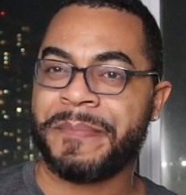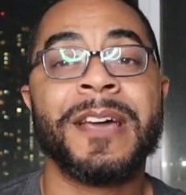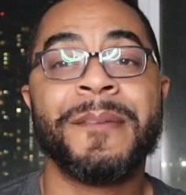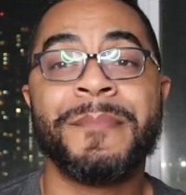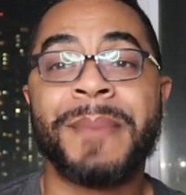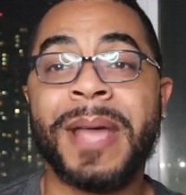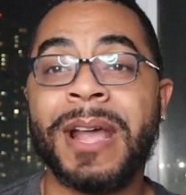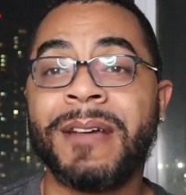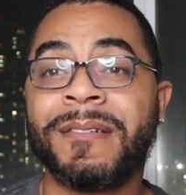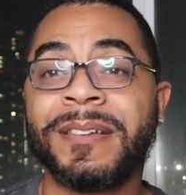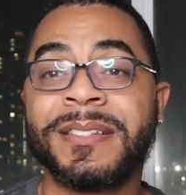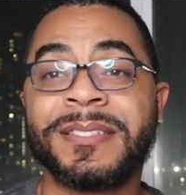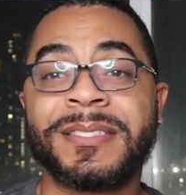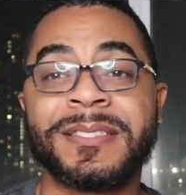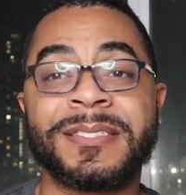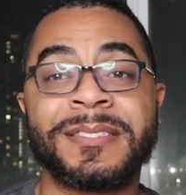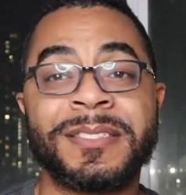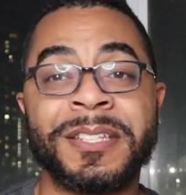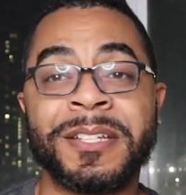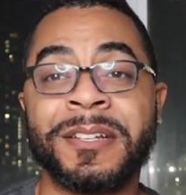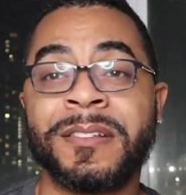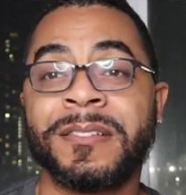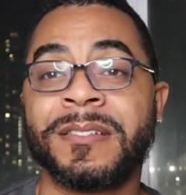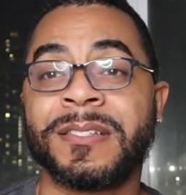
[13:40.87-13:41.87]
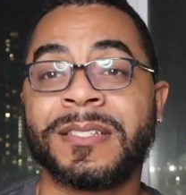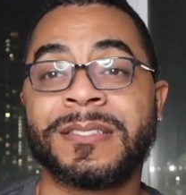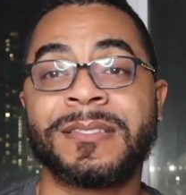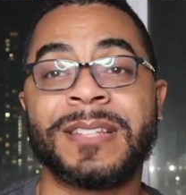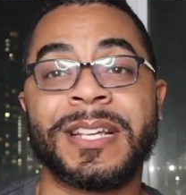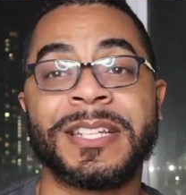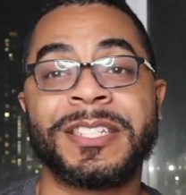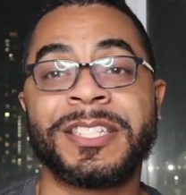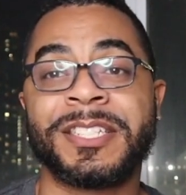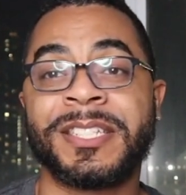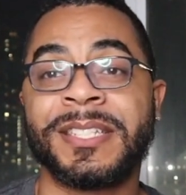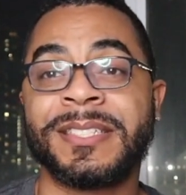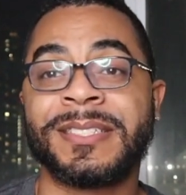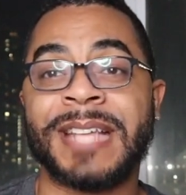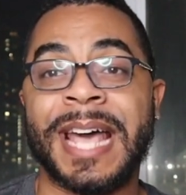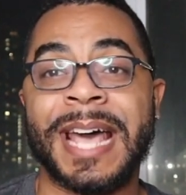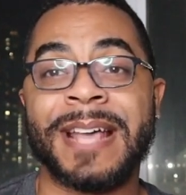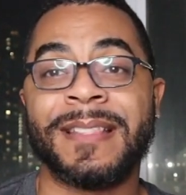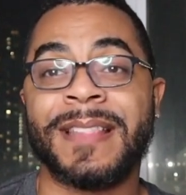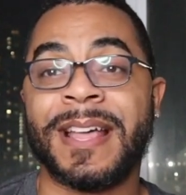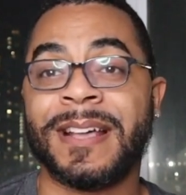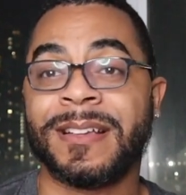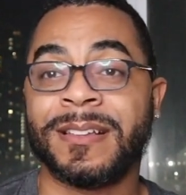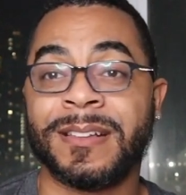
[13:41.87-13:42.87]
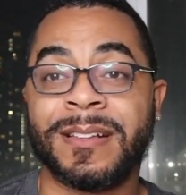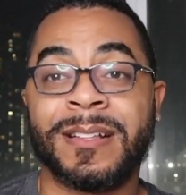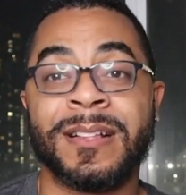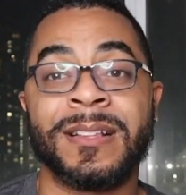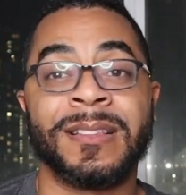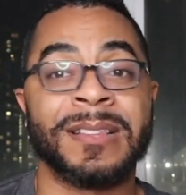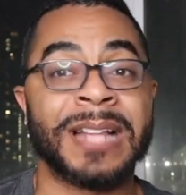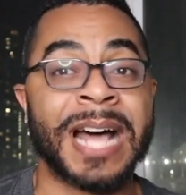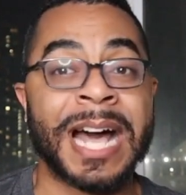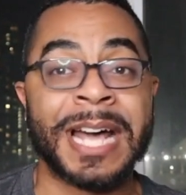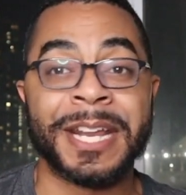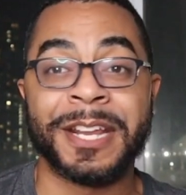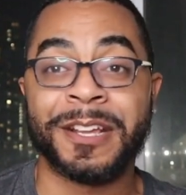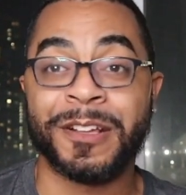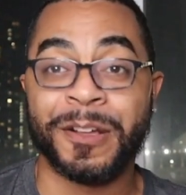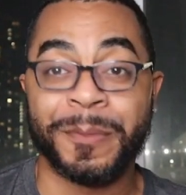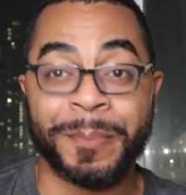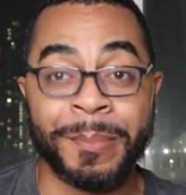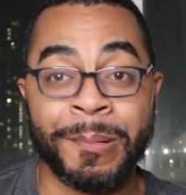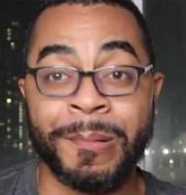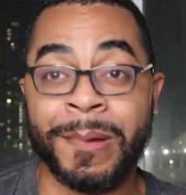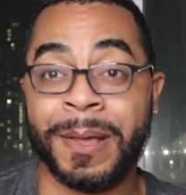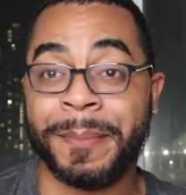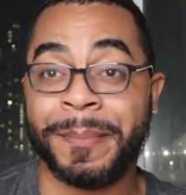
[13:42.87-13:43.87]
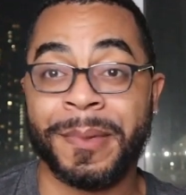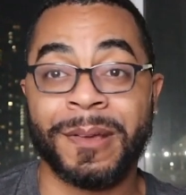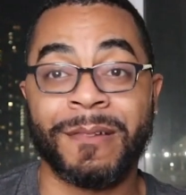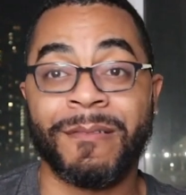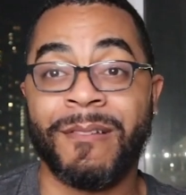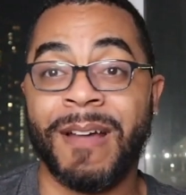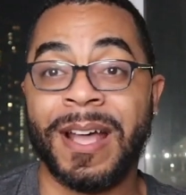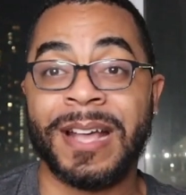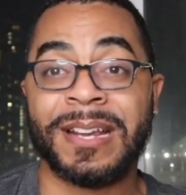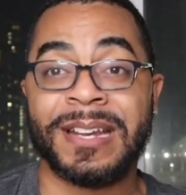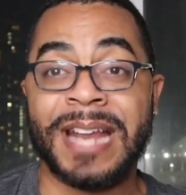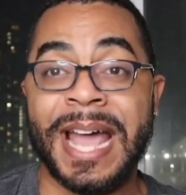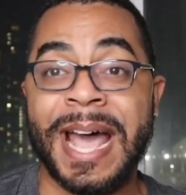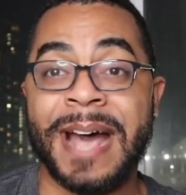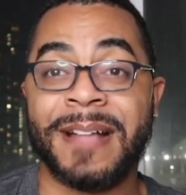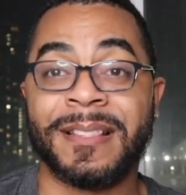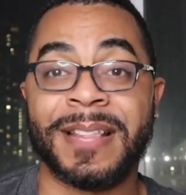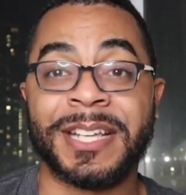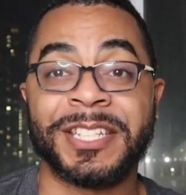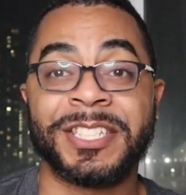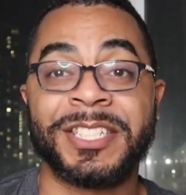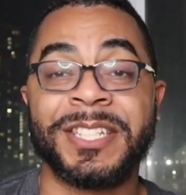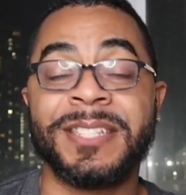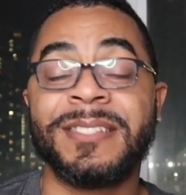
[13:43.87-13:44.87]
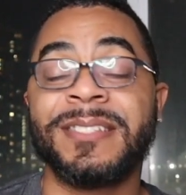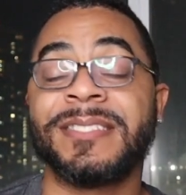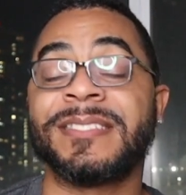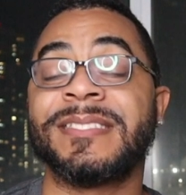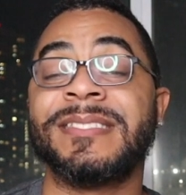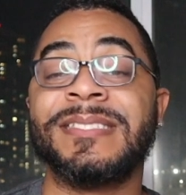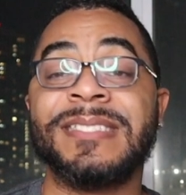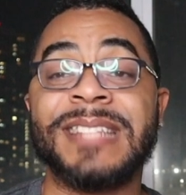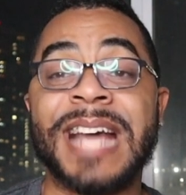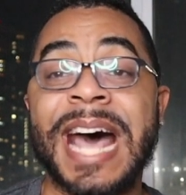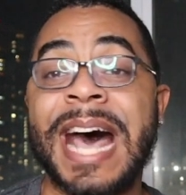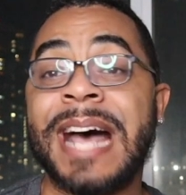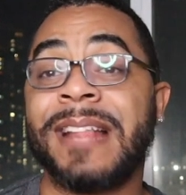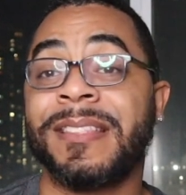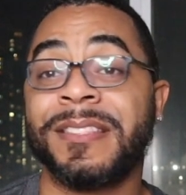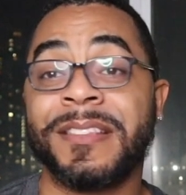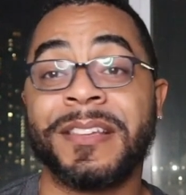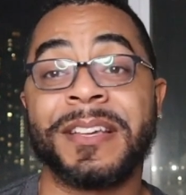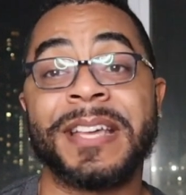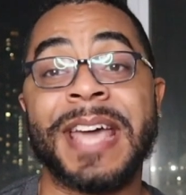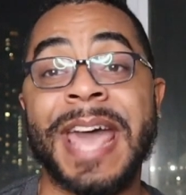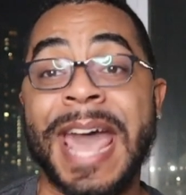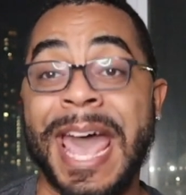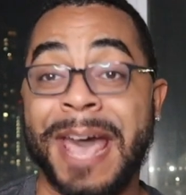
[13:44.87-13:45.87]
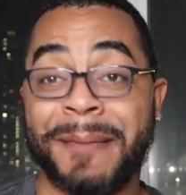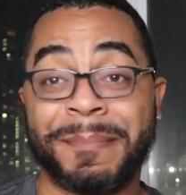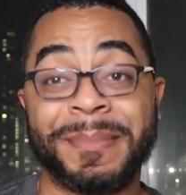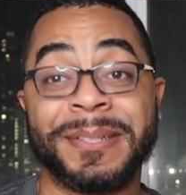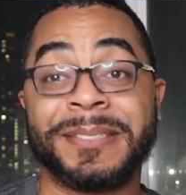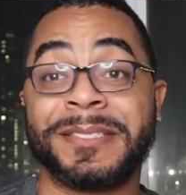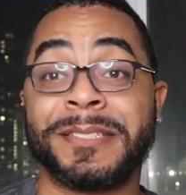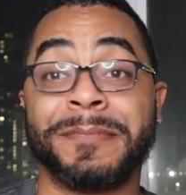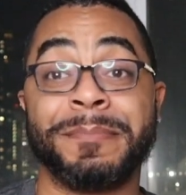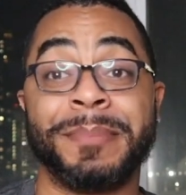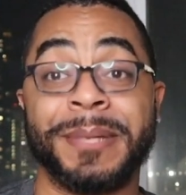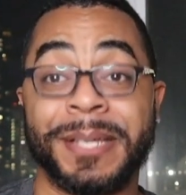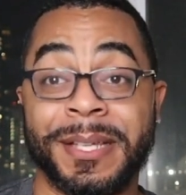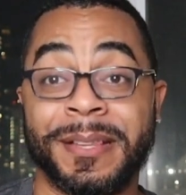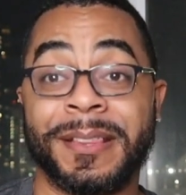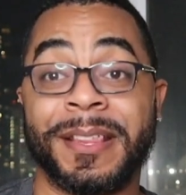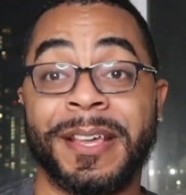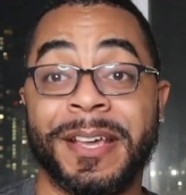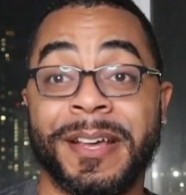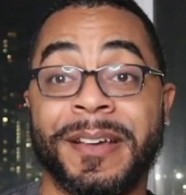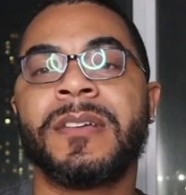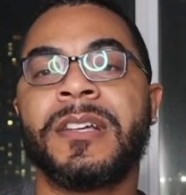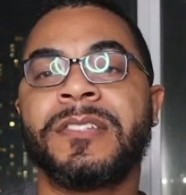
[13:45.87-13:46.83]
Mary still looks like she's at like a colonic appointment right now. Like, she does not look happy to be there.